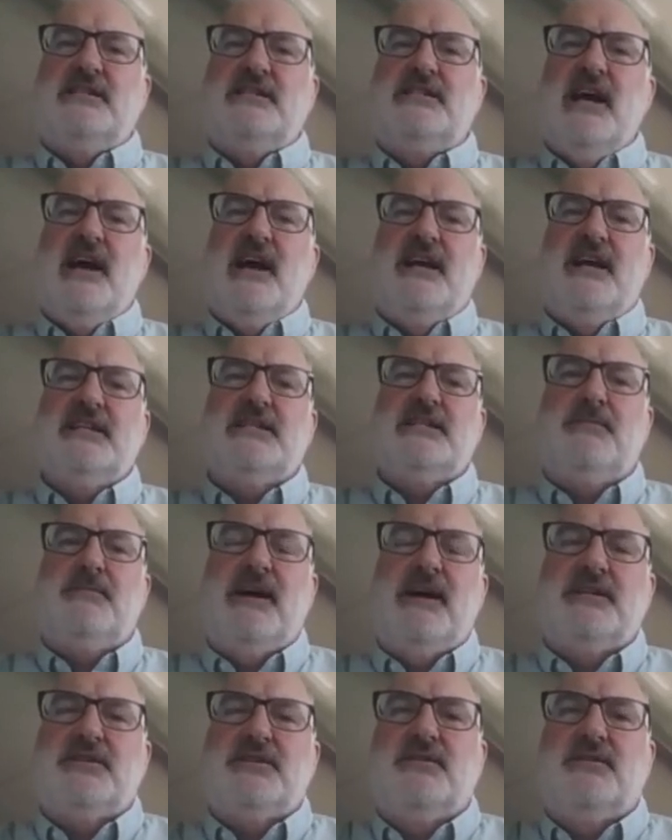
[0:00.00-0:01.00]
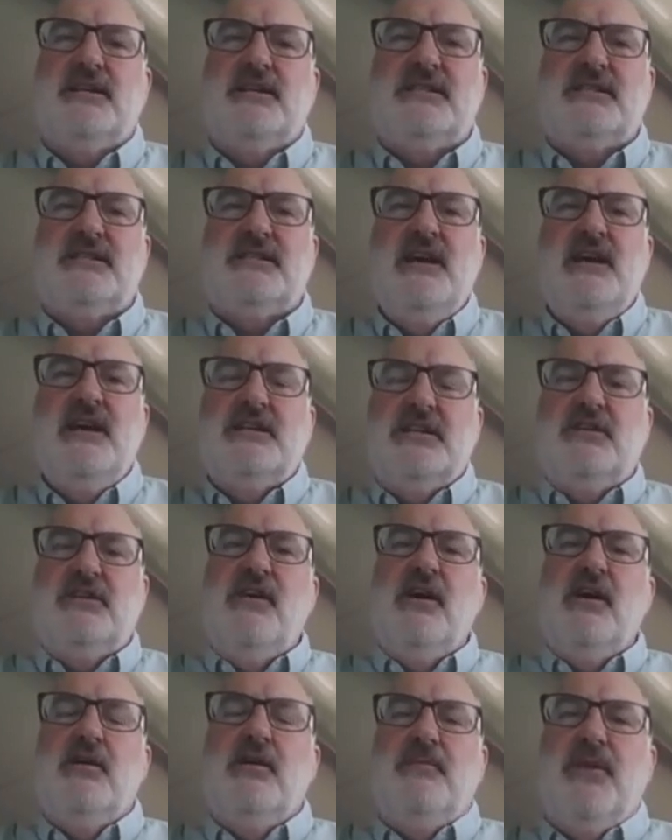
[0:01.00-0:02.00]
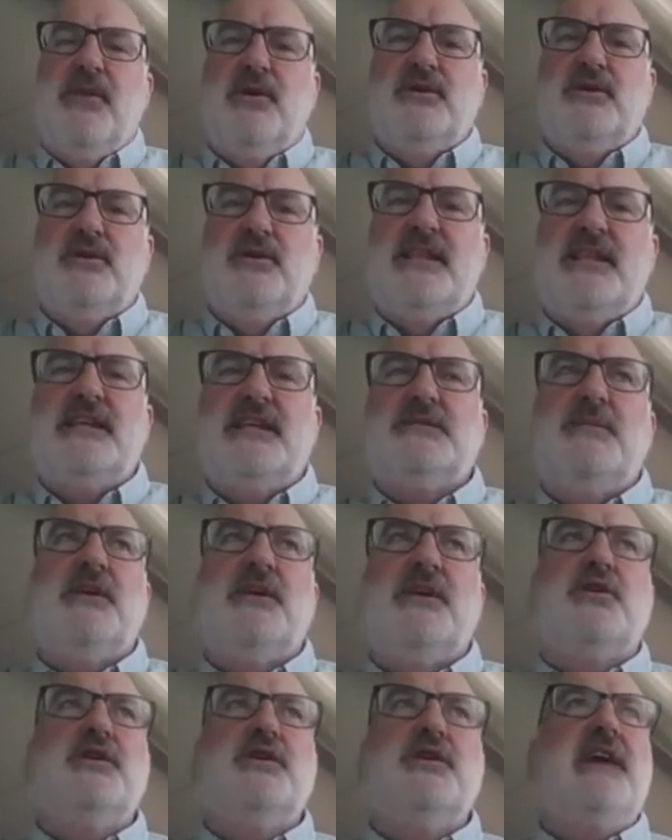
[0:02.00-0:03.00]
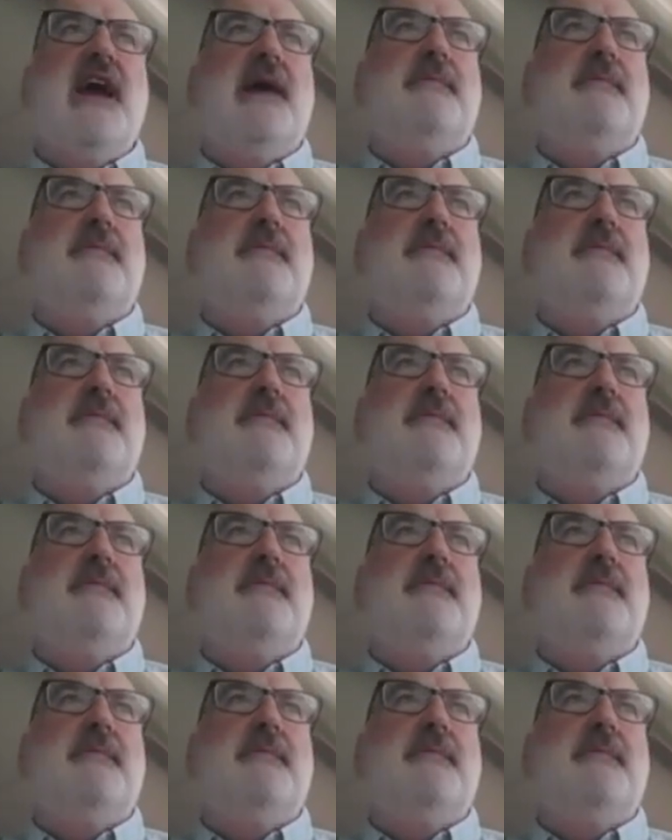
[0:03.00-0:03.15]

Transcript: and GIS specialists to develop those. And that's been a good